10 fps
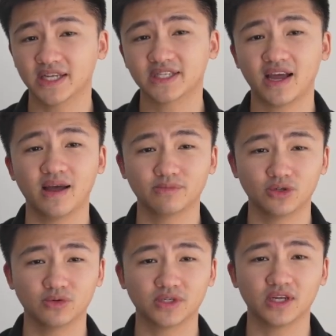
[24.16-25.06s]
less time
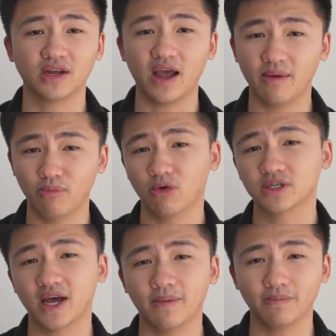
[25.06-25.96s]
choosing and more
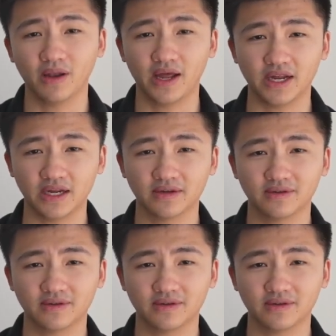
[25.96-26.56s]
time playing.